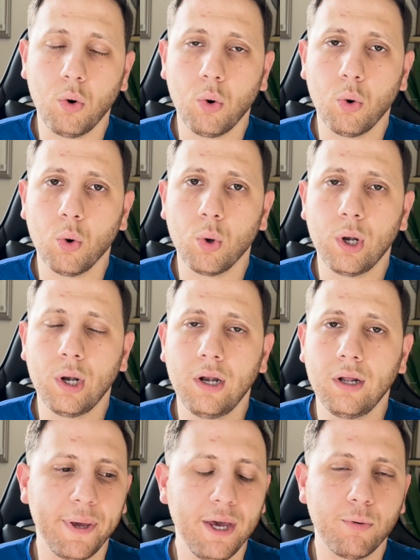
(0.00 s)
all
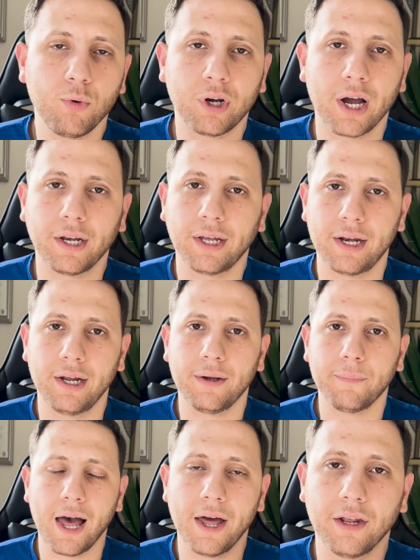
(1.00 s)
people can get it,
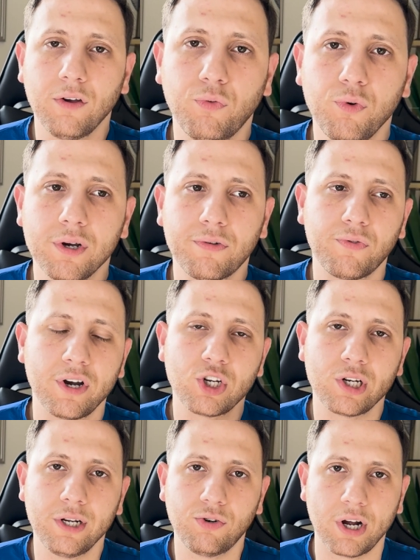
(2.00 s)
and if we are
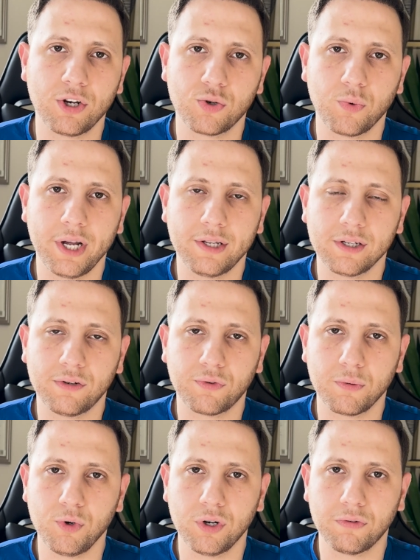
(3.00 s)
freshly graduated
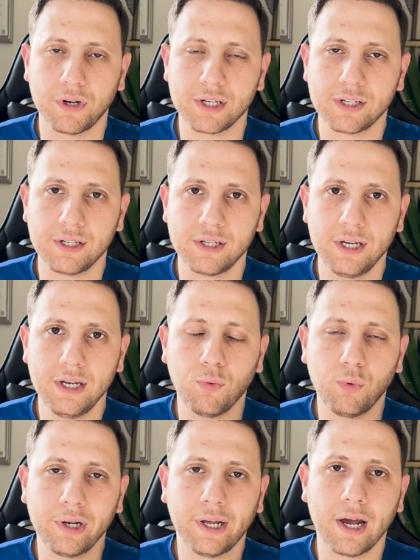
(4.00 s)
from university,
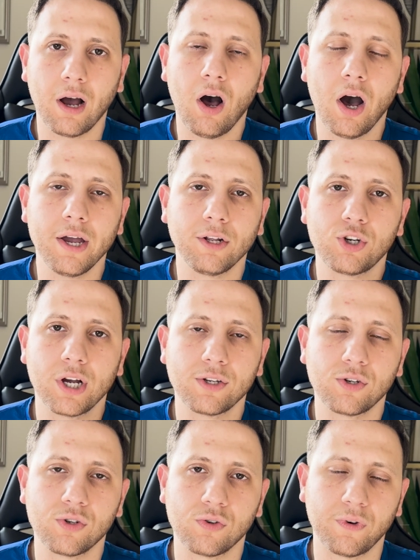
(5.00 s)
we'll get higher
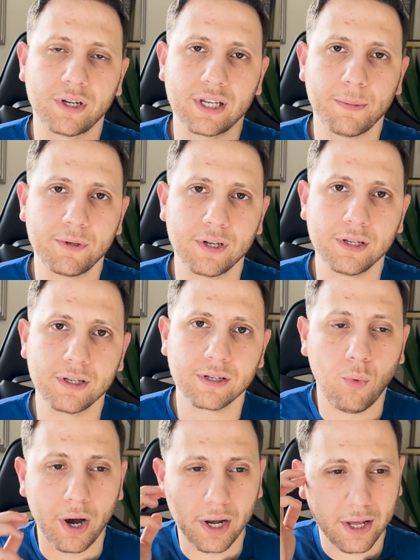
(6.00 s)
chances of acceptance,
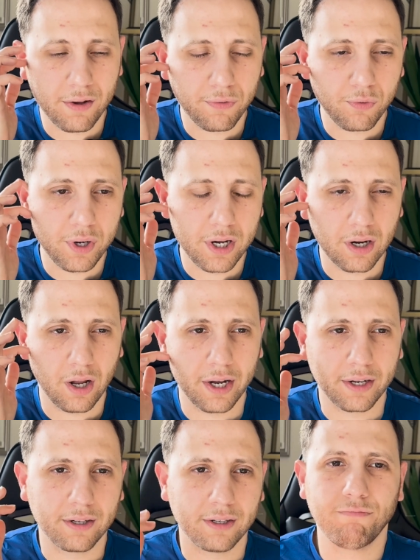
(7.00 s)
while if we're
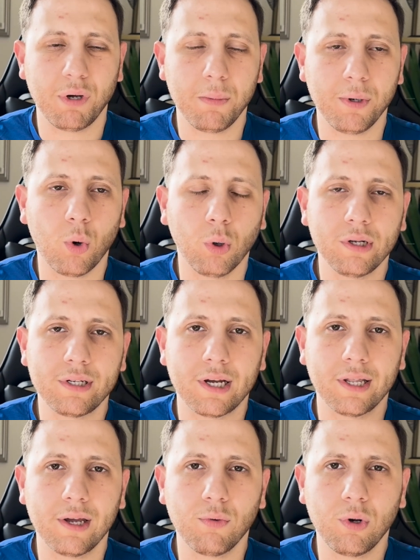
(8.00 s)
like maybe
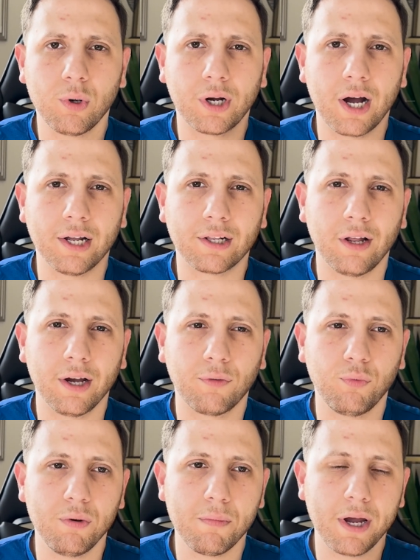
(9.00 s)
older, they will look at like
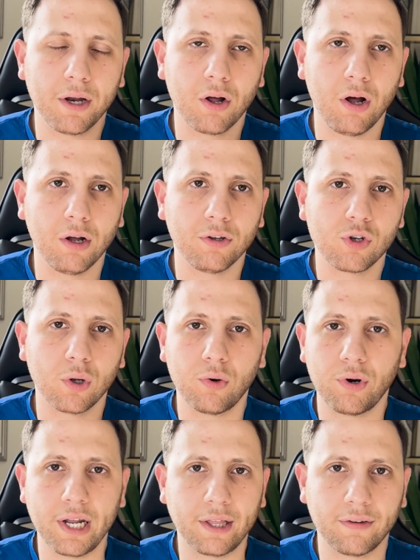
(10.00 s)
we may not
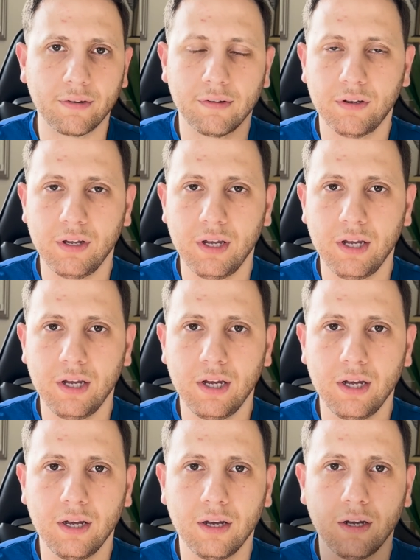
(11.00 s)
tolerate
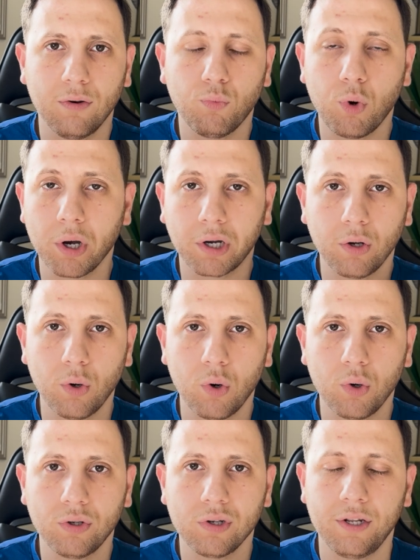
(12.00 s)
the
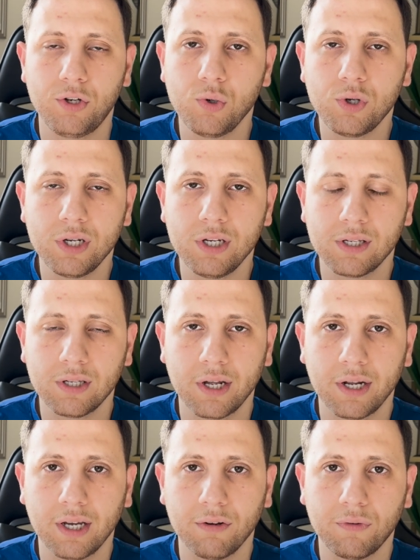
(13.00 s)
workload, the duties gonna